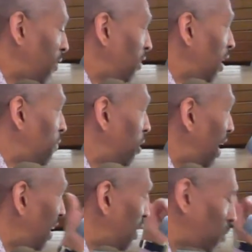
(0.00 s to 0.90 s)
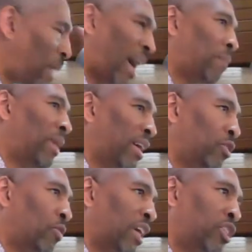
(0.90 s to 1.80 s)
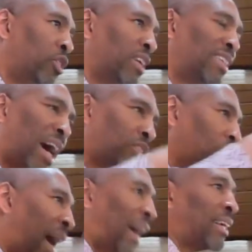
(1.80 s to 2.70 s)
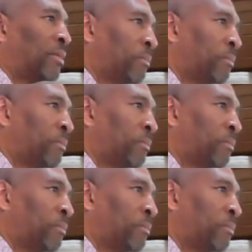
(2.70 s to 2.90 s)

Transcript: If you, if you let his mind be in you, then you can counteract